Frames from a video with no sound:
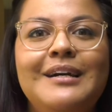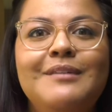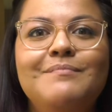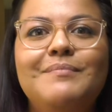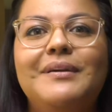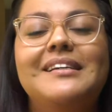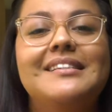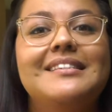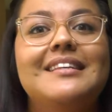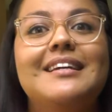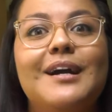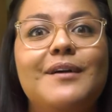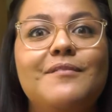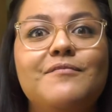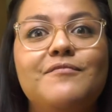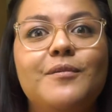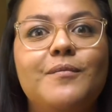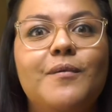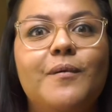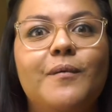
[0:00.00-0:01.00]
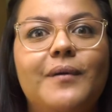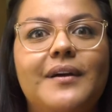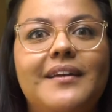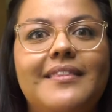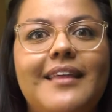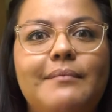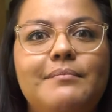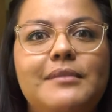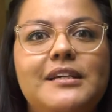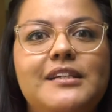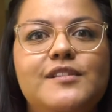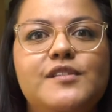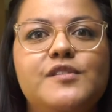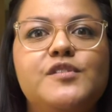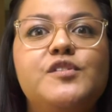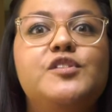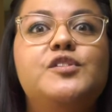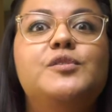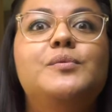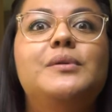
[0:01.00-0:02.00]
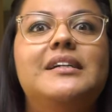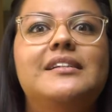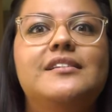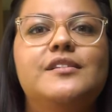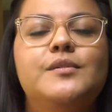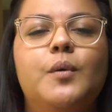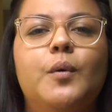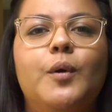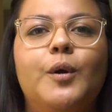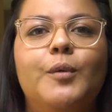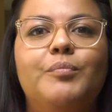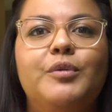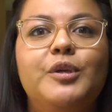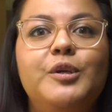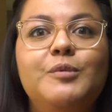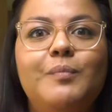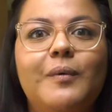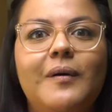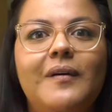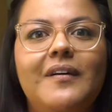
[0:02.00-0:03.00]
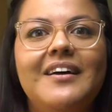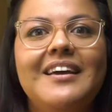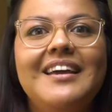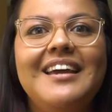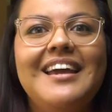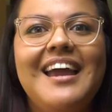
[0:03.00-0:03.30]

because they come from a word that means student or pupil.